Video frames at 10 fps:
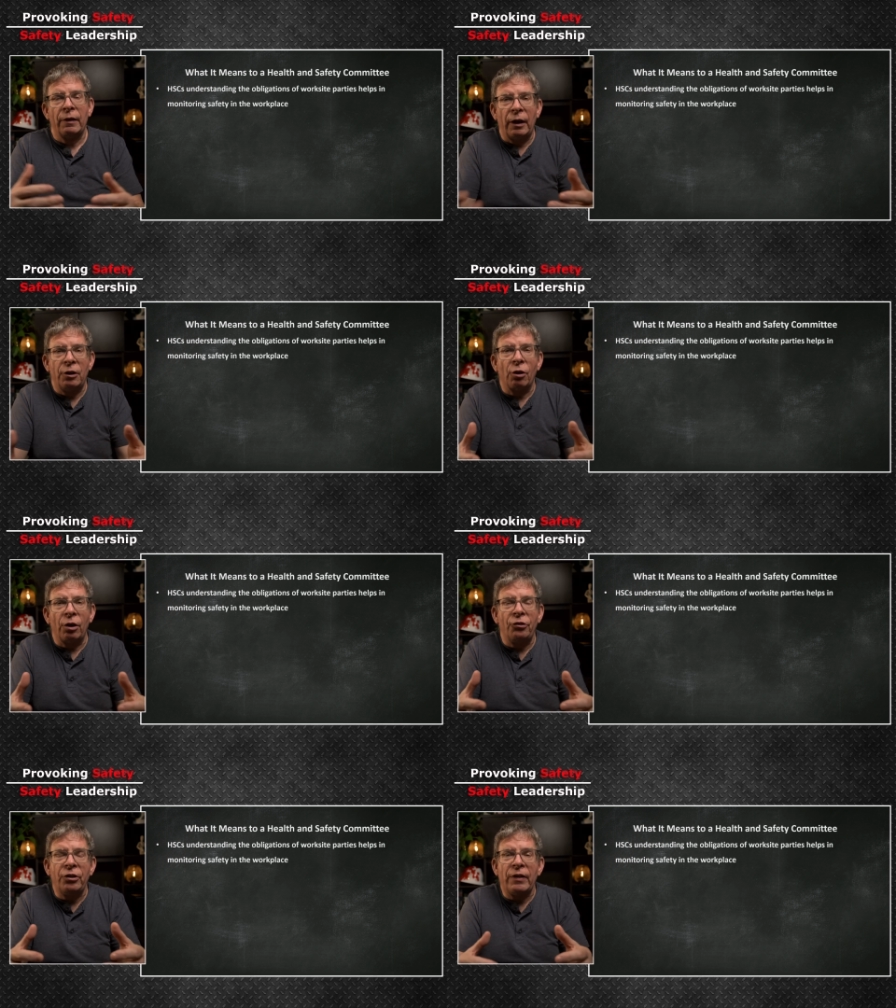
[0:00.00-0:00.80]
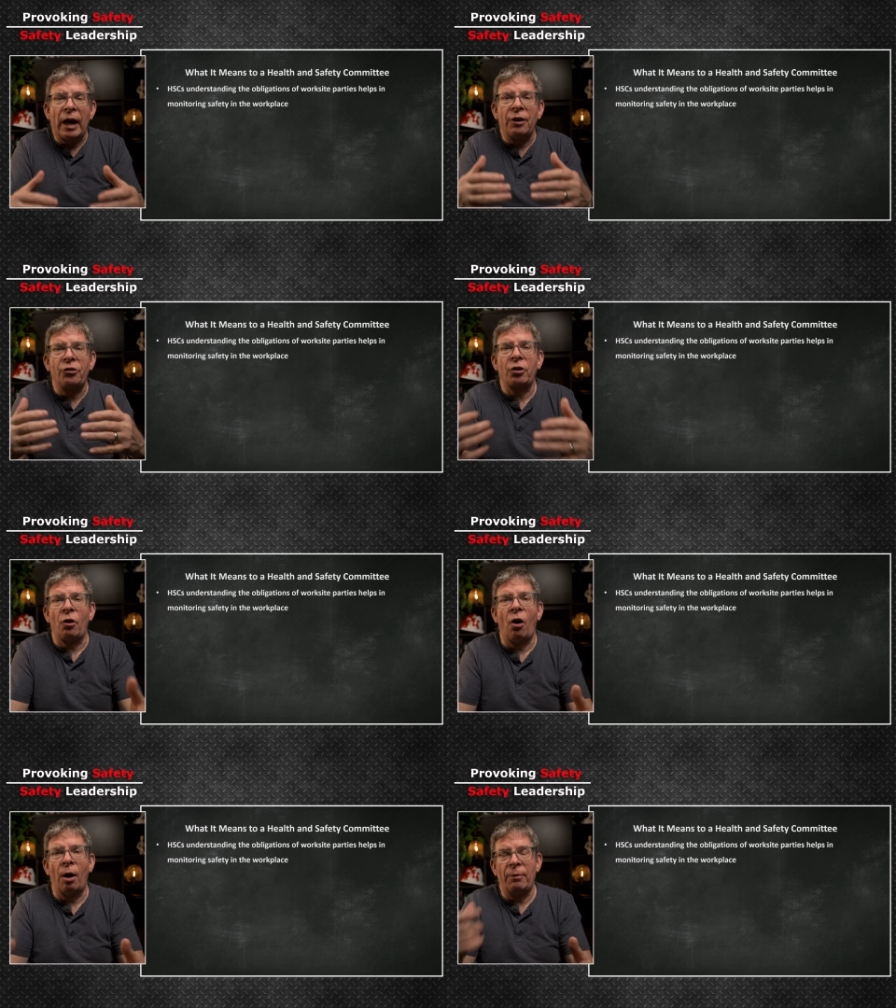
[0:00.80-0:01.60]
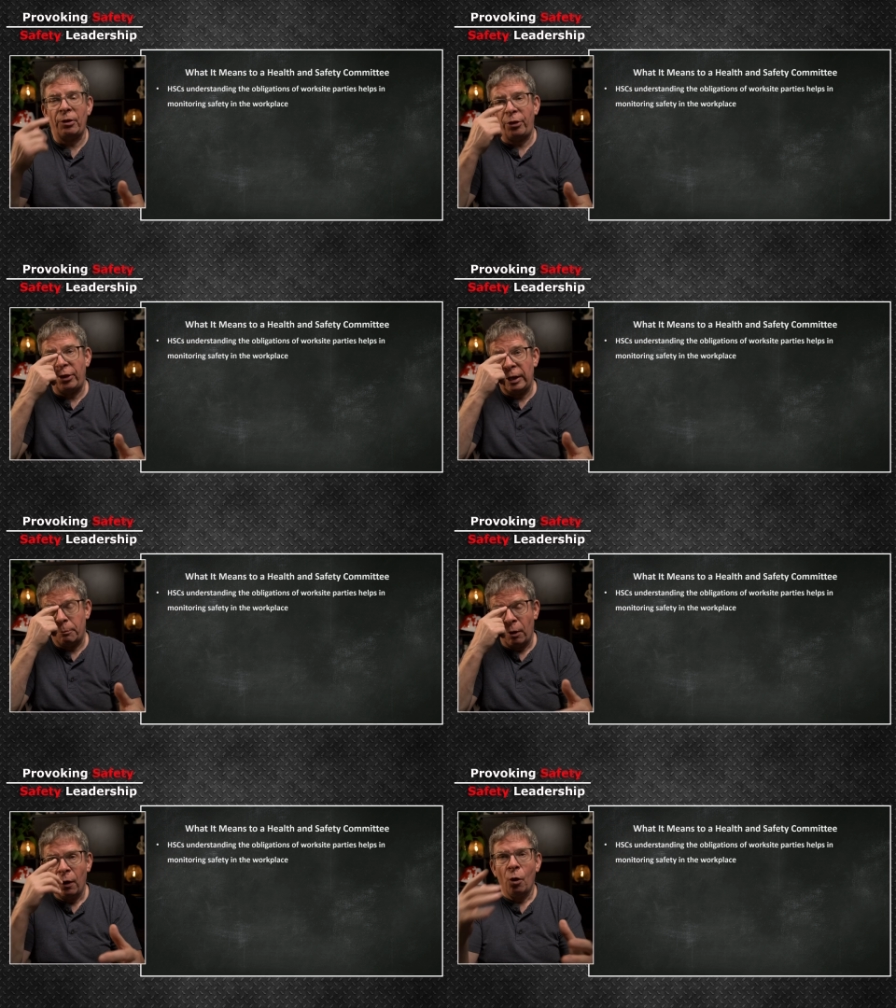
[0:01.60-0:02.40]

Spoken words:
You're going to see that as a common theme.